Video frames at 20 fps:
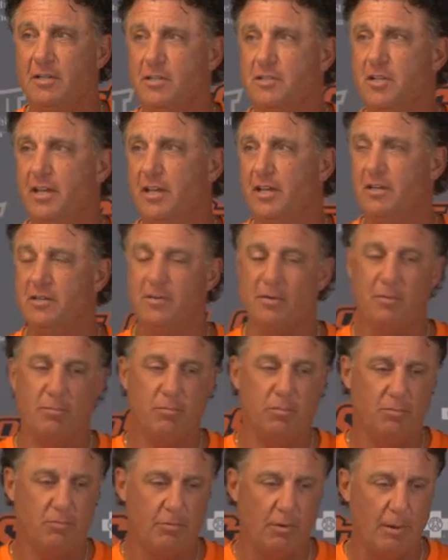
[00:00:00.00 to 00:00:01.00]
These kids, they
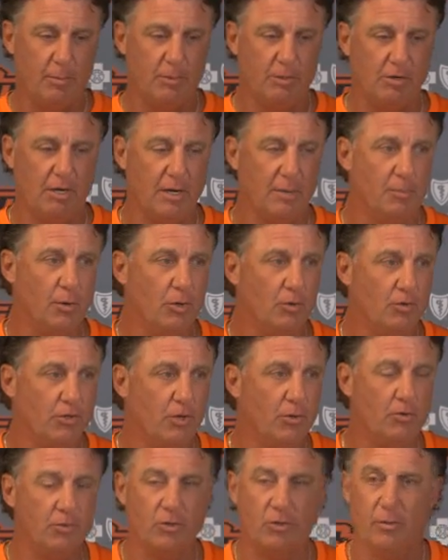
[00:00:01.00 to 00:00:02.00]
probably try to pull
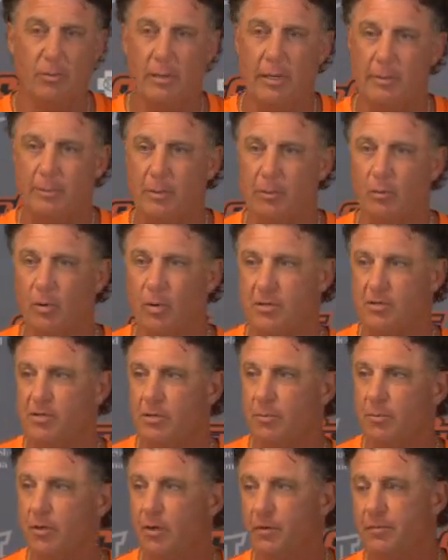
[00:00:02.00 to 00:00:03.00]
YouTube up and watch
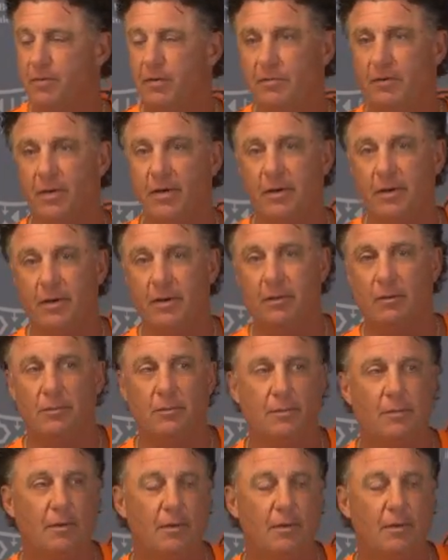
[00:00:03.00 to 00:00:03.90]
some goofy video.